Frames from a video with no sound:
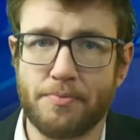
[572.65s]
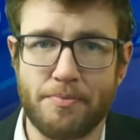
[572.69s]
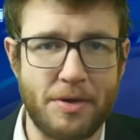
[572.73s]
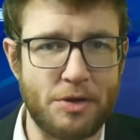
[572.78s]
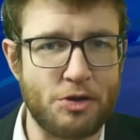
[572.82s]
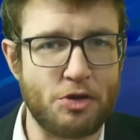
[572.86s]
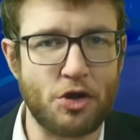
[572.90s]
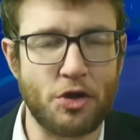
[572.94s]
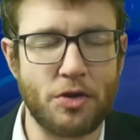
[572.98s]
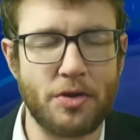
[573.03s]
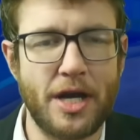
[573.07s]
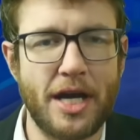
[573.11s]

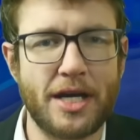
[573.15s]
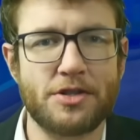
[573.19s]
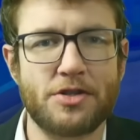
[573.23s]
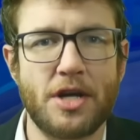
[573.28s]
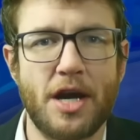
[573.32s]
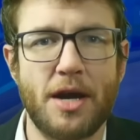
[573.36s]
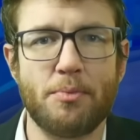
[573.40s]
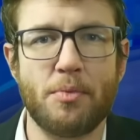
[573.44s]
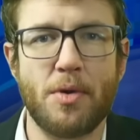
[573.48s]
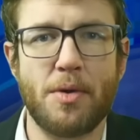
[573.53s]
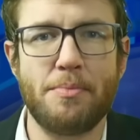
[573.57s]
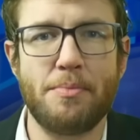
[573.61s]
Until next
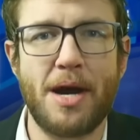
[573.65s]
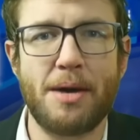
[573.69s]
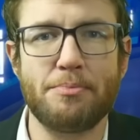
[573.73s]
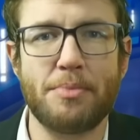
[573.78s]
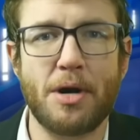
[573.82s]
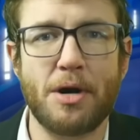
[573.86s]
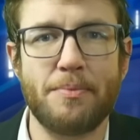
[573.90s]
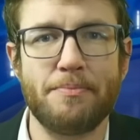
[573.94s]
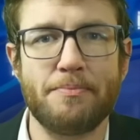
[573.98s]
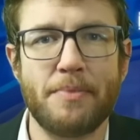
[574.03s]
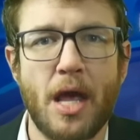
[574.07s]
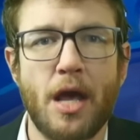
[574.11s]
time,
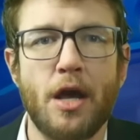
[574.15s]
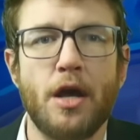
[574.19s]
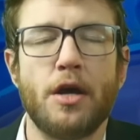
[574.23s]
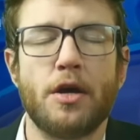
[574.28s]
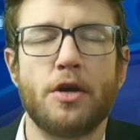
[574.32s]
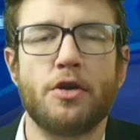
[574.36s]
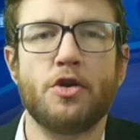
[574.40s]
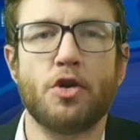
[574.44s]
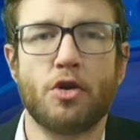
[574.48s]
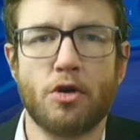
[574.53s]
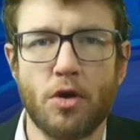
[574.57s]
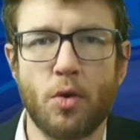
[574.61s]
remember,
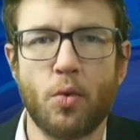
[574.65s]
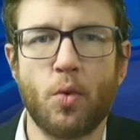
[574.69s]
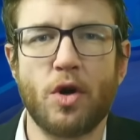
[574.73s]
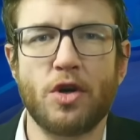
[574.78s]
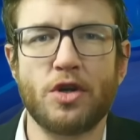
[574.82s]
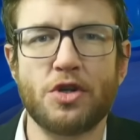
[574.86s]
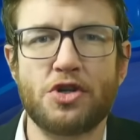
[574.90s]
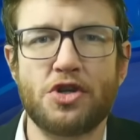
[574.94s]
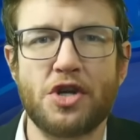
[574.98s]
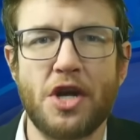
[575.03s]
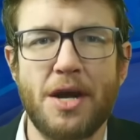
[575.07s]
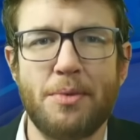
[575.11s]
you're a
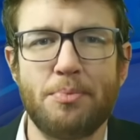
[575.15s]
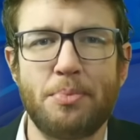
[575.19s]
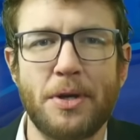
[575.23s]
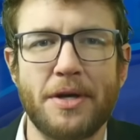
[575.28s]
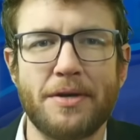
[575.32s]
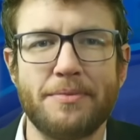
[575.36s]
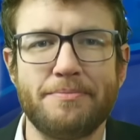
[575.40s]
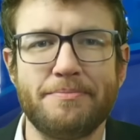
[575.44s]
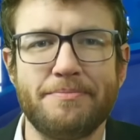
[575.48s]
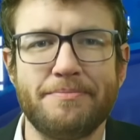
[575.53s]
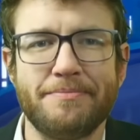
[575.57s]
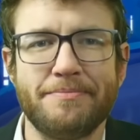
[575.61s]
world
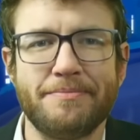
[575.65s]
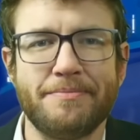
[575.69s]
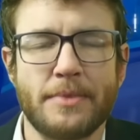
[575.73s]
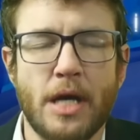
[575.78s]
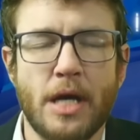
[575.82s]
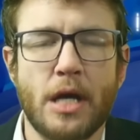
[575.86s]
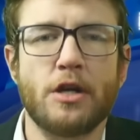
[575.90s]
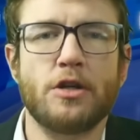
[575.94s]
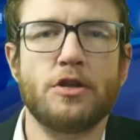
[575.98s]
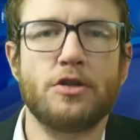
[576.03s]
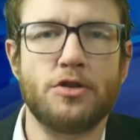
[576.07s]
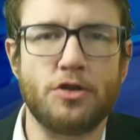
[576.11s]
champion.
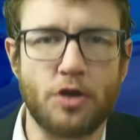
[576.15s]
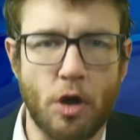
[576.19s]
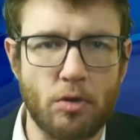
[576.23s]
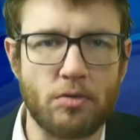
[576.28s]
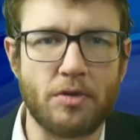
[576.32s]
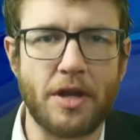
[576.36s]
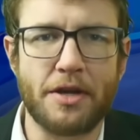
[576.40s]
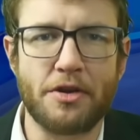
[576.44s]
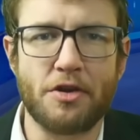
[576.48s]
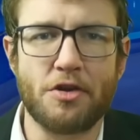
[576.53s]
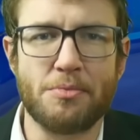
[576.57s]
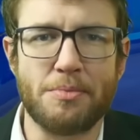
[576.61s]
Don't
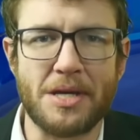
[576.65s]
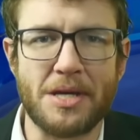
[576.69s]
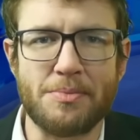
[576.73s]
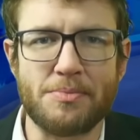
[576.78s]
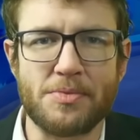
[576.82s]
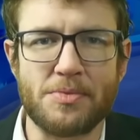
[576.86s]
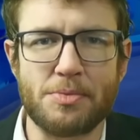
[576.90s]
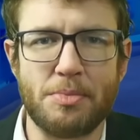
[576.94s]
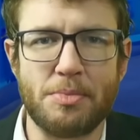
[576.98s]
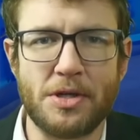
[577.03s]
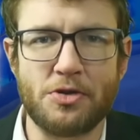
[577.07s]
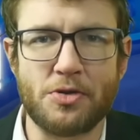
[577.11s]
let your
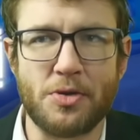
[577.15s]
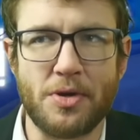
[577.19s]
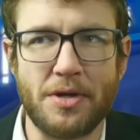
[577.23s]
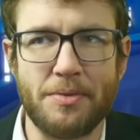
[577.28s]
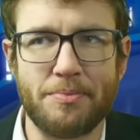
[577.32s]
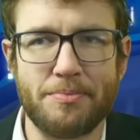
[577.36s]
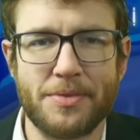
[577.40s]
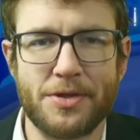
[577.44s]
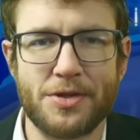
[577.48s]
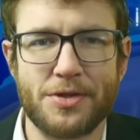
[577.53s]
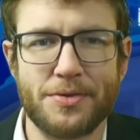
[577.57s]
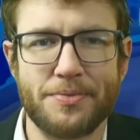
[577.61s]
memes be
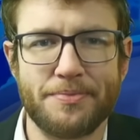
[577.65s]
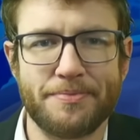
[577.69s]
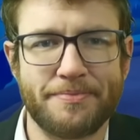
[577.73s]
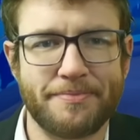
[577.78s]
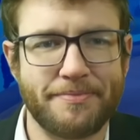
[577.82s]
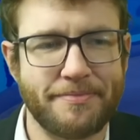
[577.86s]
dreams.